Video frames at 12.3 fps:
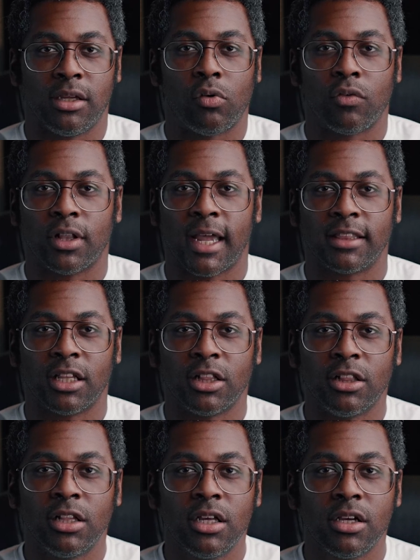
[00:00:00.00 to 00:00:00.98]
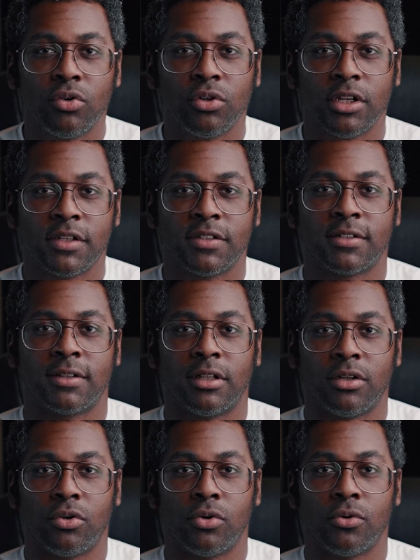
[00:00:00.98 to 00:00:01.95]
over like the littlest
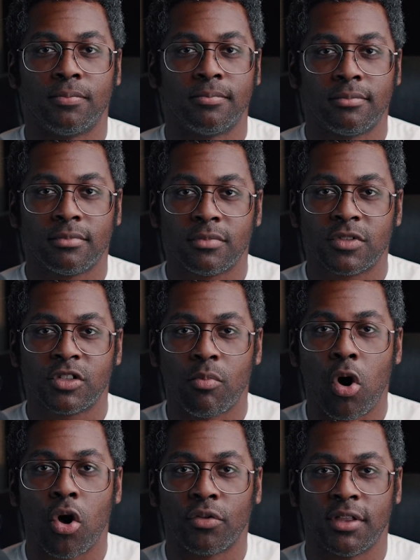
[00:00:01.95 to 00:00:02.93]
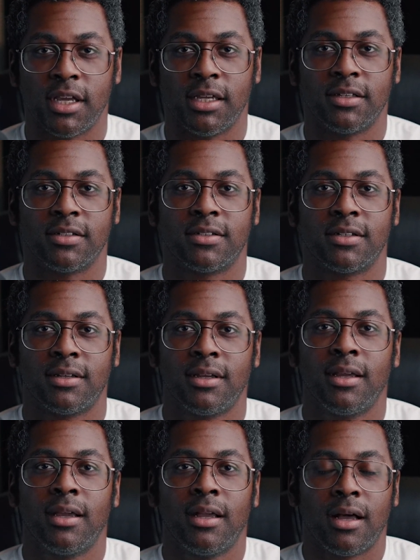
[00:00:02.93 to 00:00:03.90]
little small things.
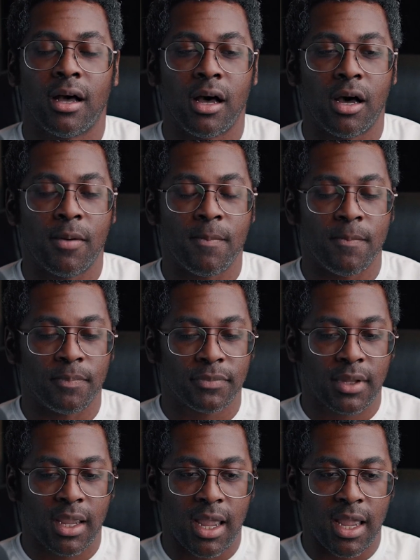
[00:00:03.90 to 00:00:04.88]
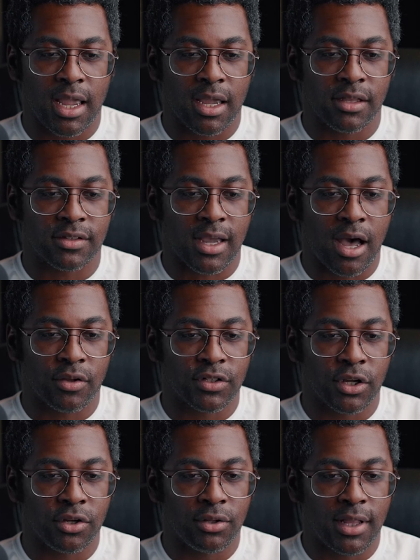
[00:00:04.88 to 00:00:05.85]
And I'll
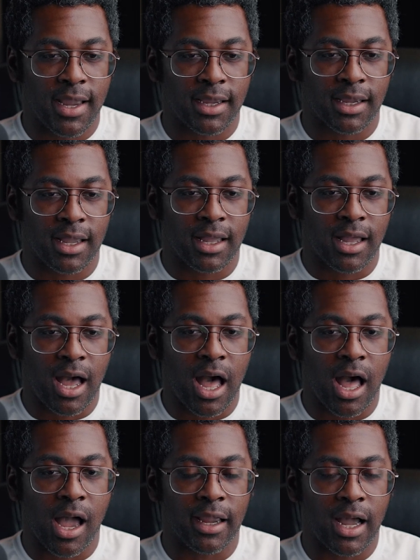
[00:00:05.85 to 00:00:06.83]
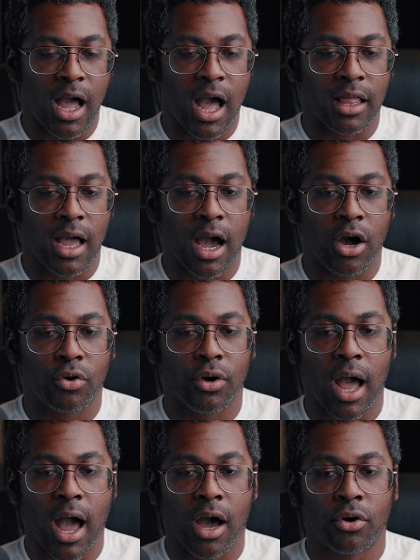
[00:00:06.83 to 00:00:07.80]
tell you, like,
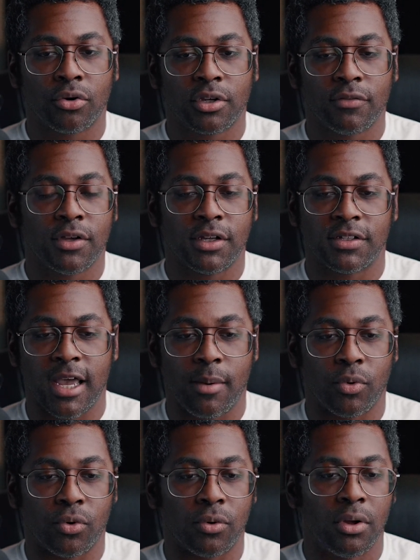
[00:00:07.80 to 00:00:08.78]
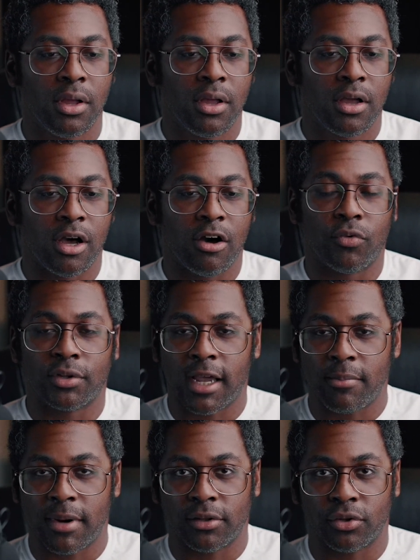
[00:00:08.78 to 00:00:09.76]
I'll give you an example of what
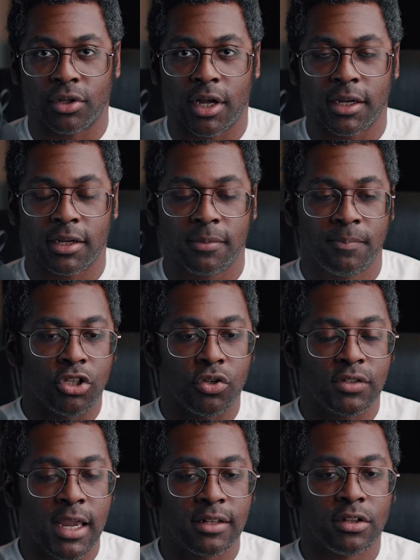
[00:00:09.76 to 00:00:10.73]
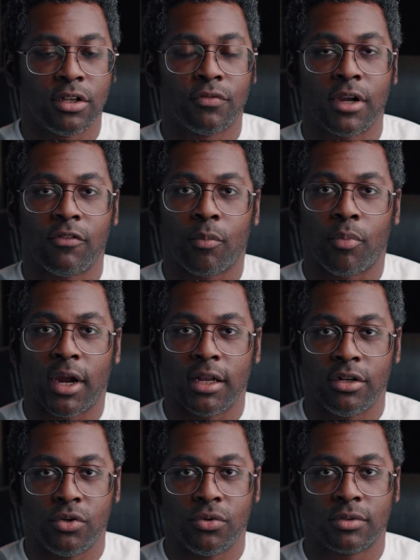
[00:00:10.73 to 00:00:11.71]
that might look like. You take delivery of a
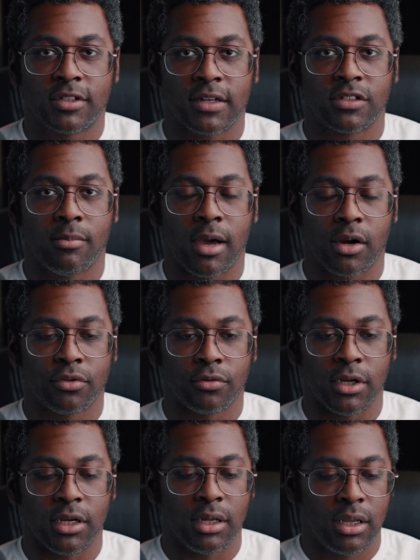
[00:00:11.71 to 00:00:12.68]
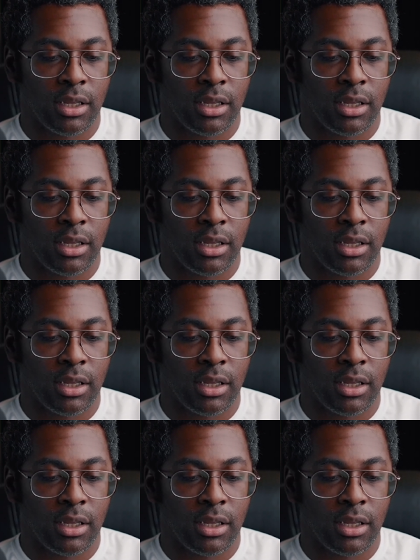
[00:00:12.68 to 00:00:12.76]
brand new Tesla Model 3,